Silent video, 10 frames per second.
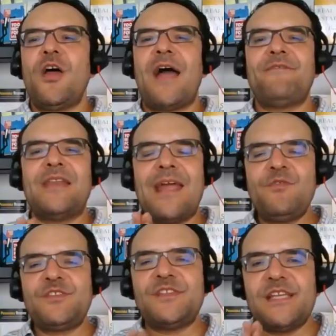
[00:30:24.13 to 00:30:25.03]
I've
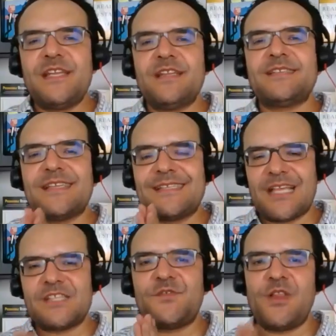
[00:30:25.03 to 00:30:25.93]
never seen a
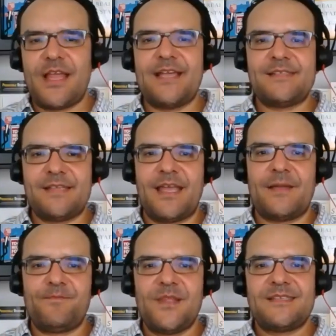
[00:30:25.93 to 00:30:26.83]
successful ISA,
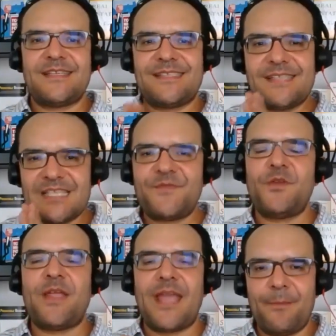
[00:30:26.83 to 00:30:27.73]

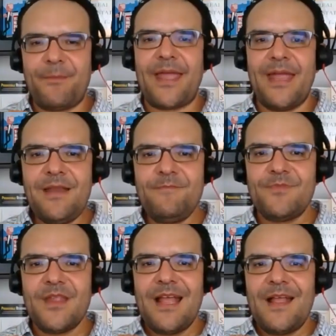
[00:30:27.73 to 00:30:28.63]
successful campaign
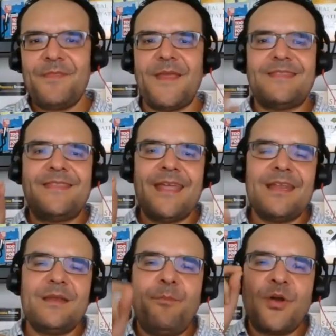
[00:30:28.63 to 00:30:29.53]
that
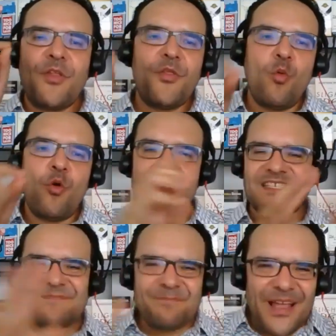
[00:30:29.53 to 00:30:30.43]
didn't put in the work,
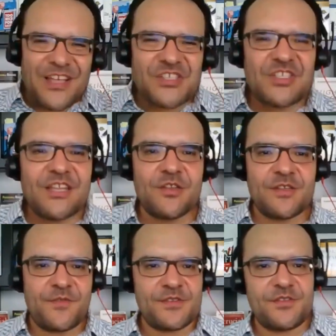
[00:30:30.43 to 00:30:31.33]
especially
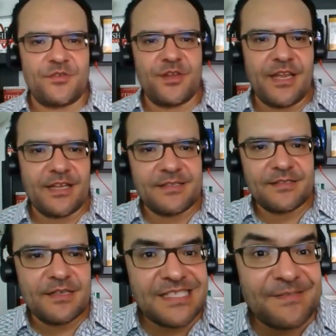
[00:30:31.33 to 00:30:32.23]
those first 30 days,
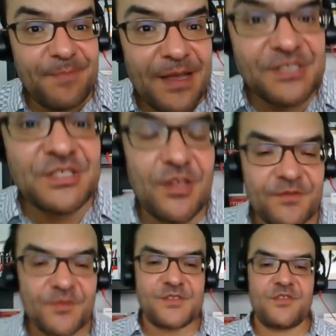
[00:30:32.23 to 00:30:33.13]
especially
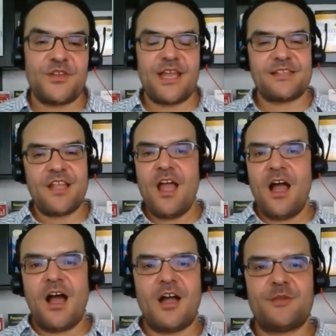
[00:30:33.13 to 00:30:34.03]
those first
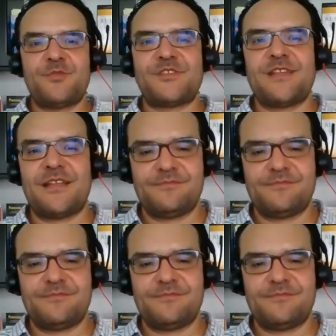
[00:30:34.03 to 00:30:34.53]
100%.